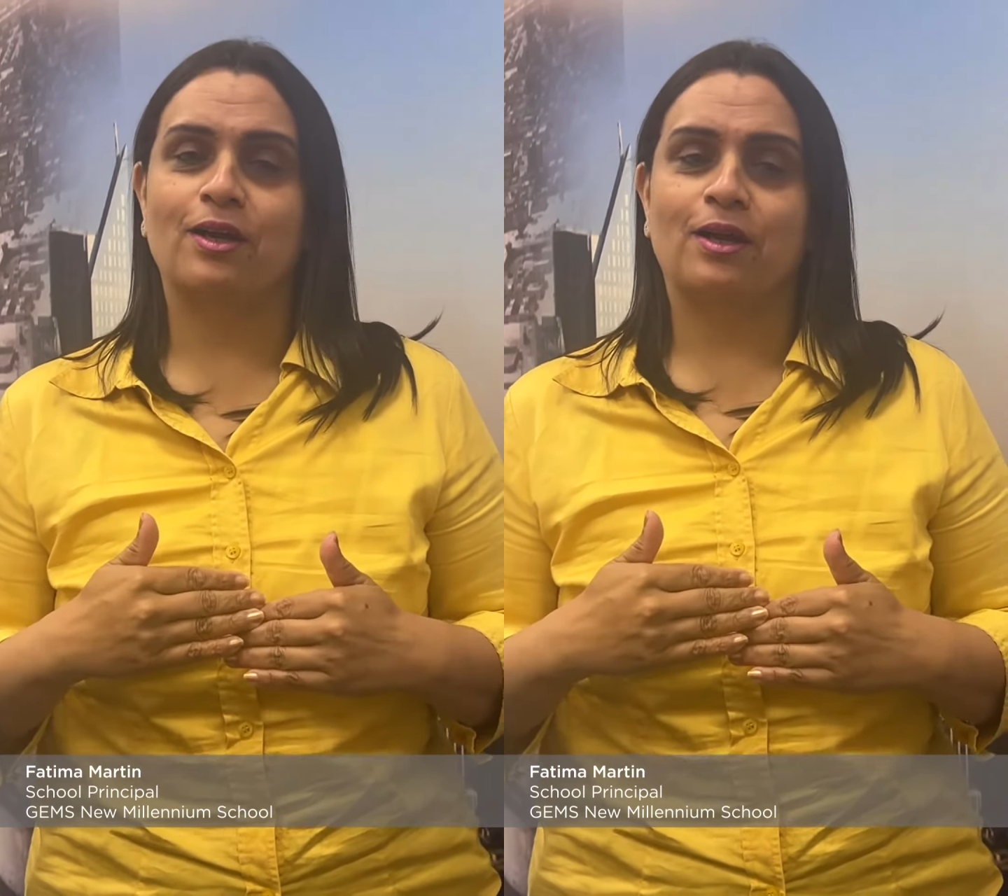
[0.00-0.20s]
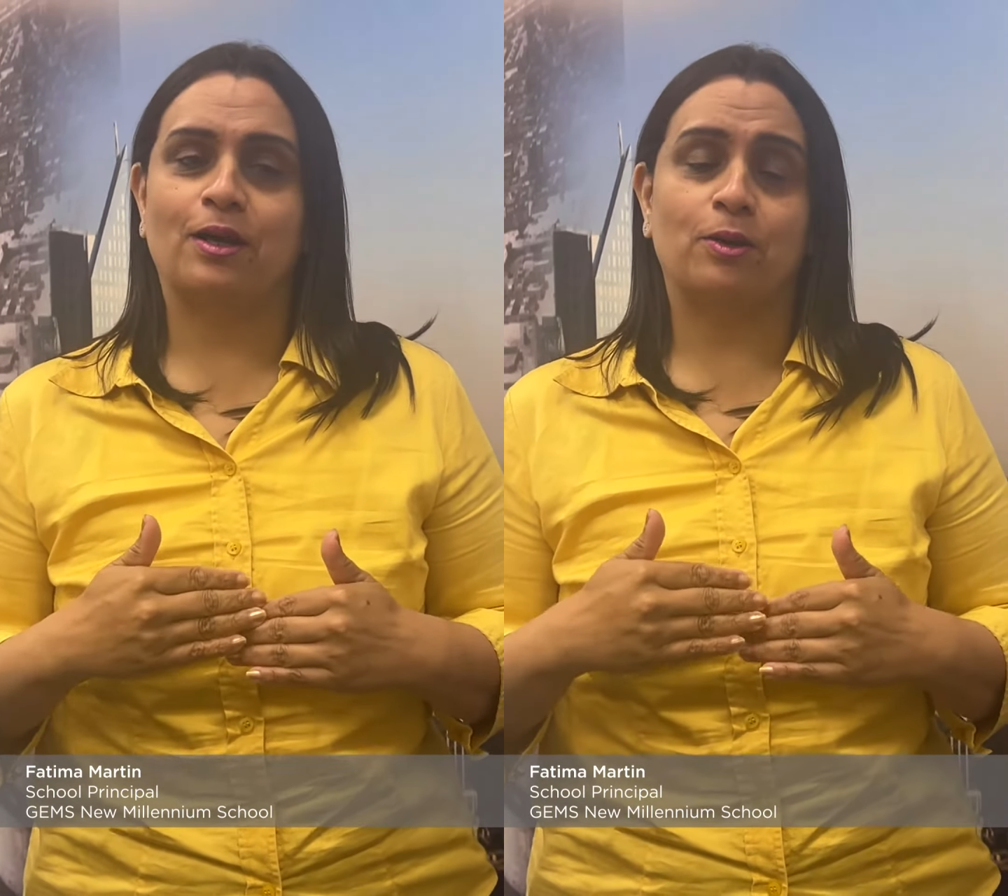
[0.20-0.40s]

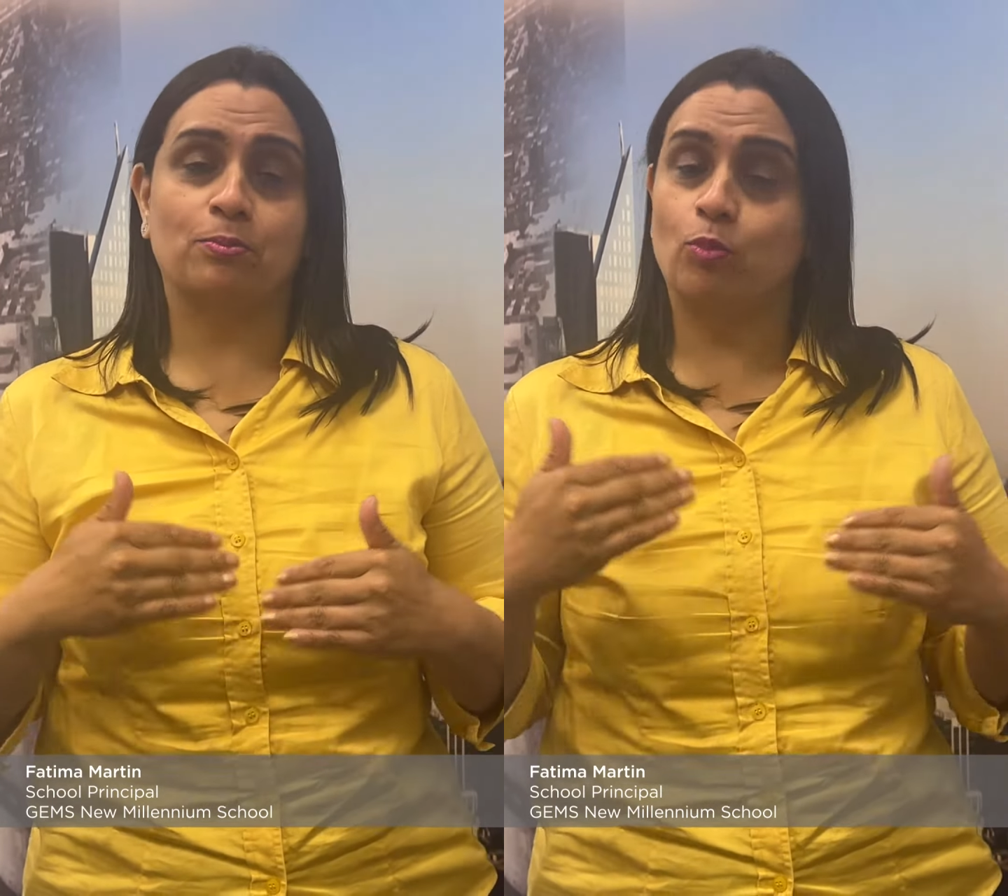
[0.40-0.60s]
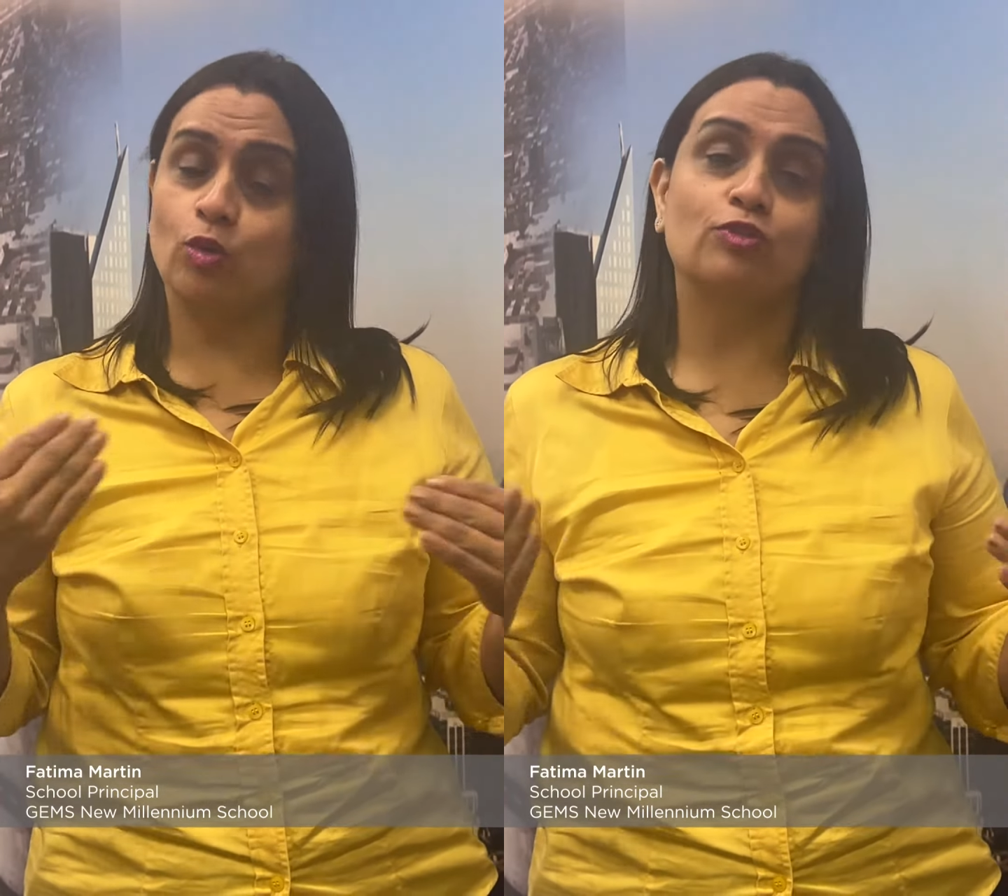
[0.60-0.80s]
uh,
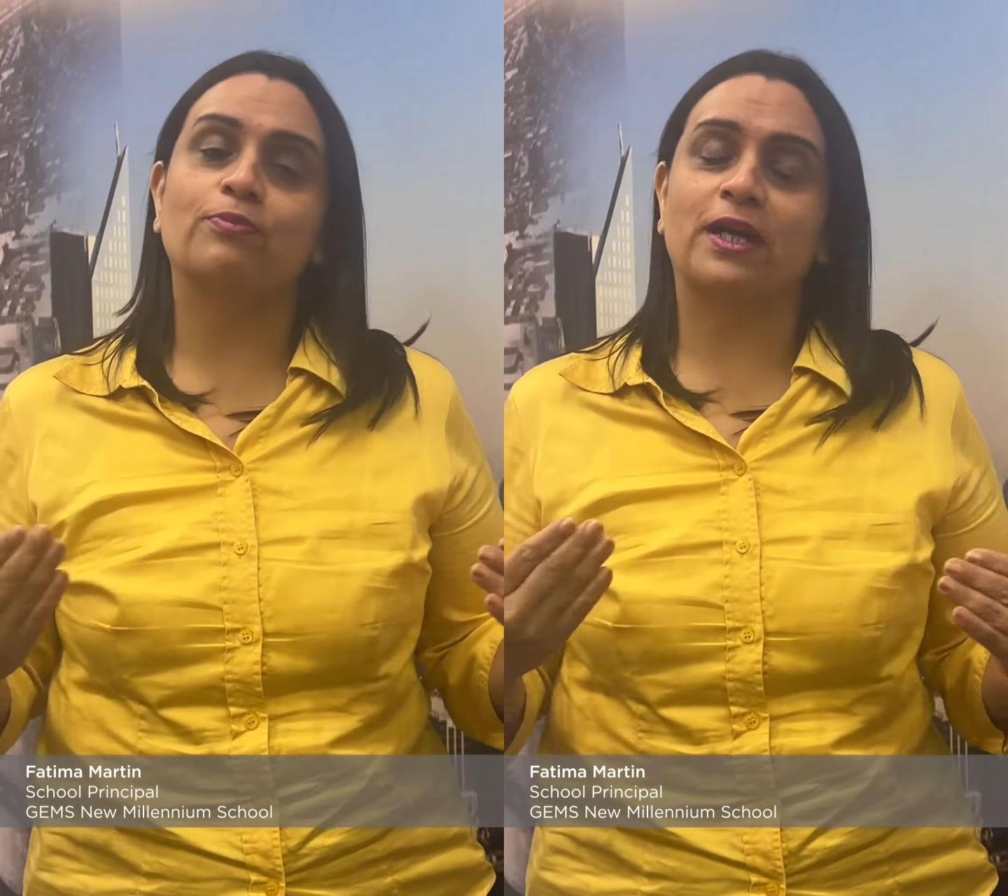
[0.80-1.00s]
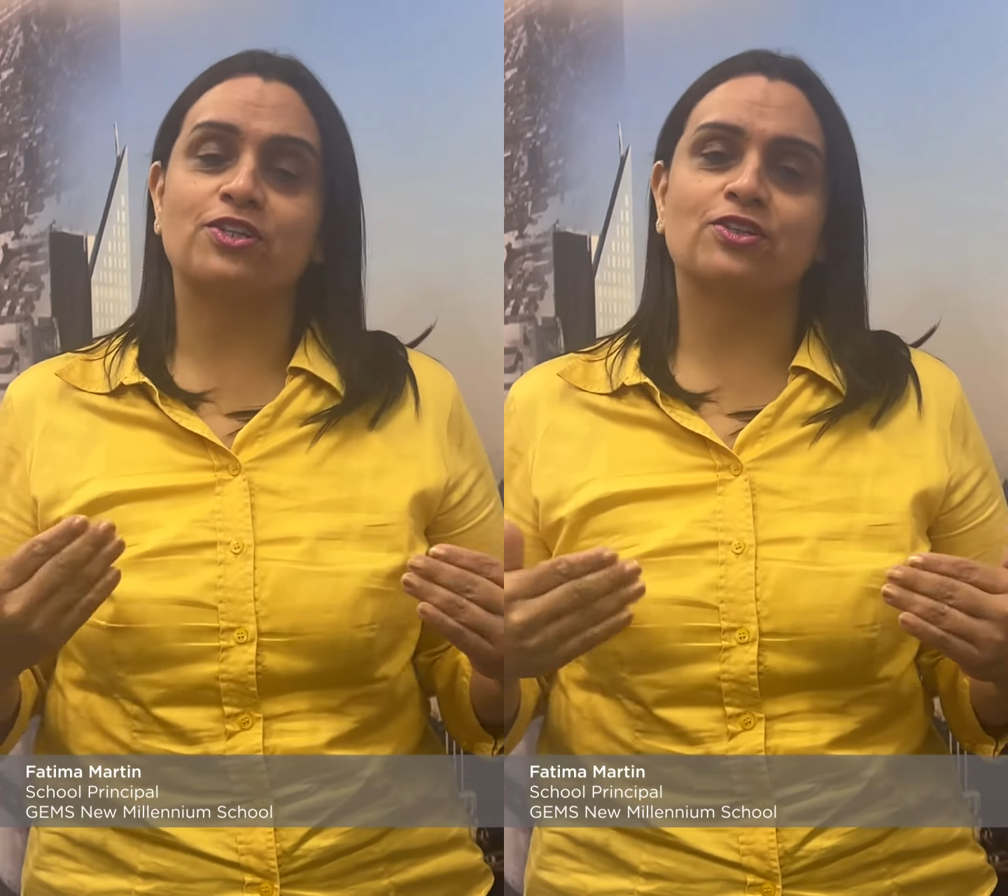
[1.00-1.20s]
both of
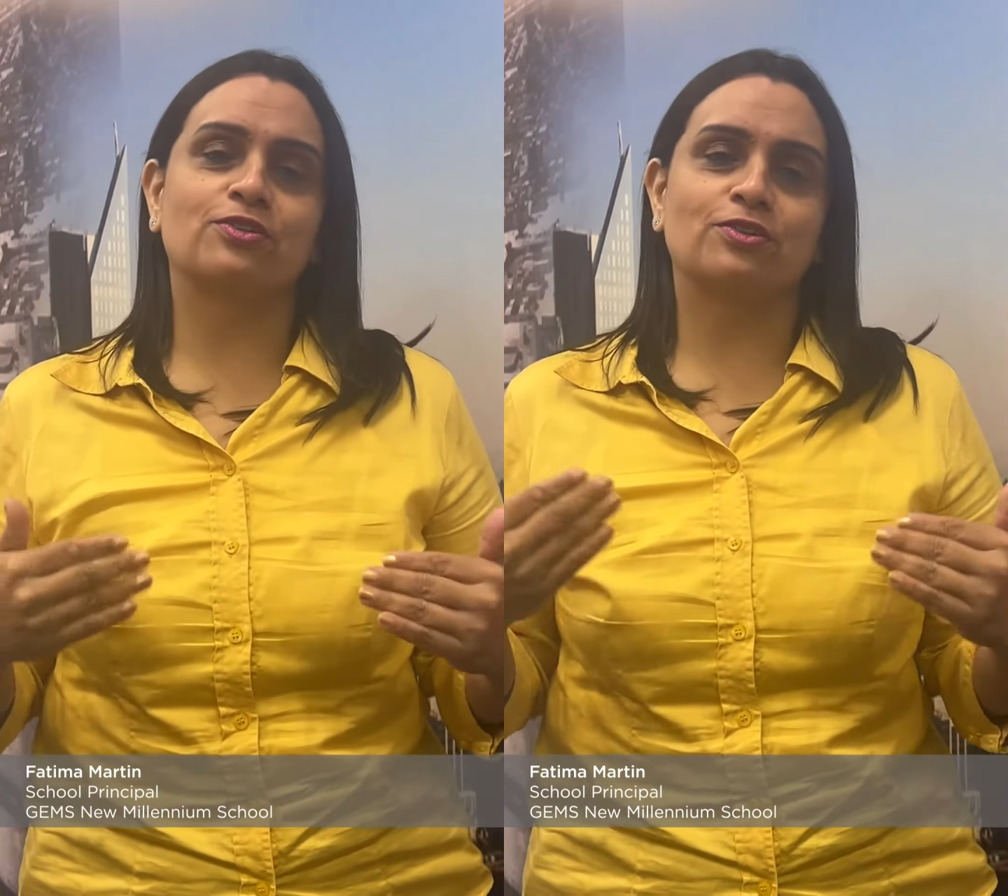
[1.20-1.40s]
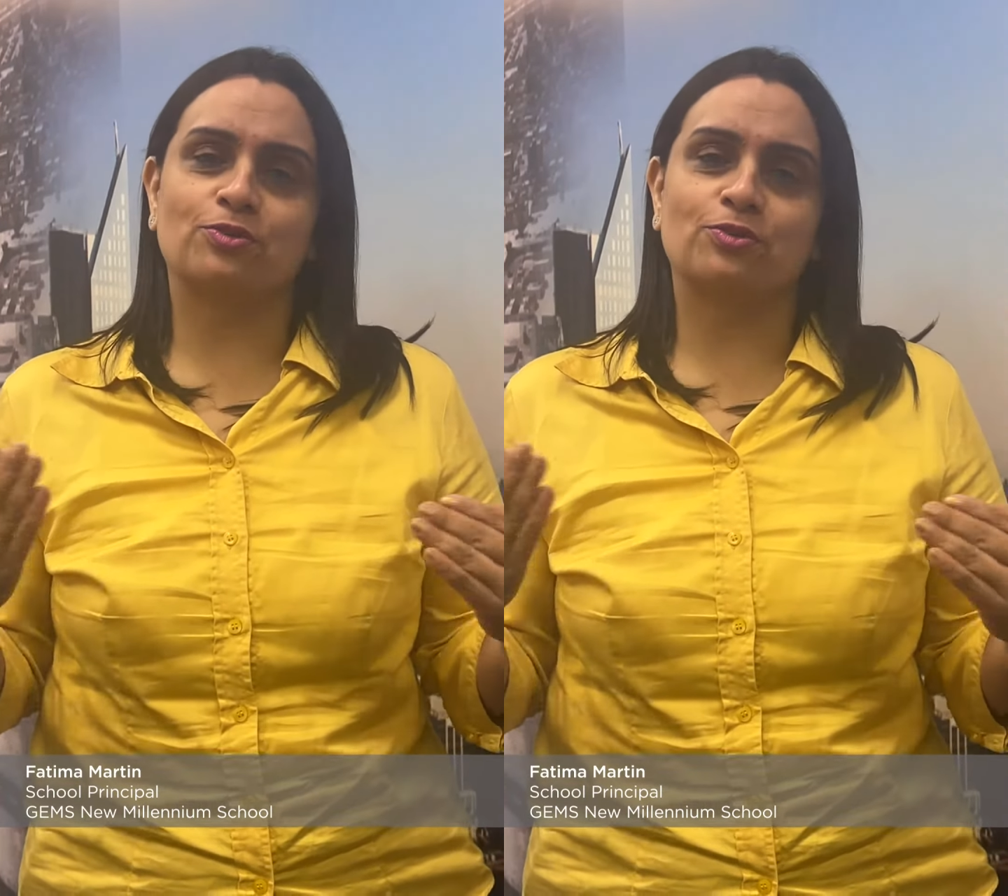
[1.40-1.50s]
my children